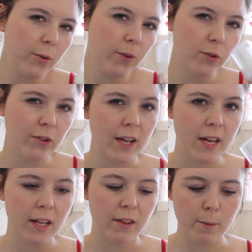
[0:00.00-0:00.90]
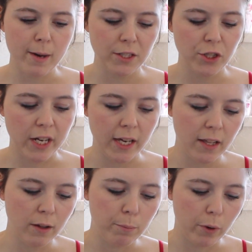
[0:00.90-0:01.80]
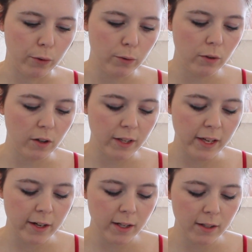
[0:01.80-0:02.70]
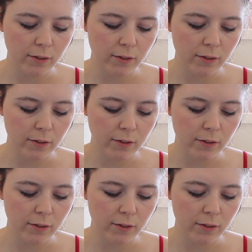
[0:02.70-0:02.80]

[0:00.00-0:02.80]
couldn't see anything about shaking the bottle on here,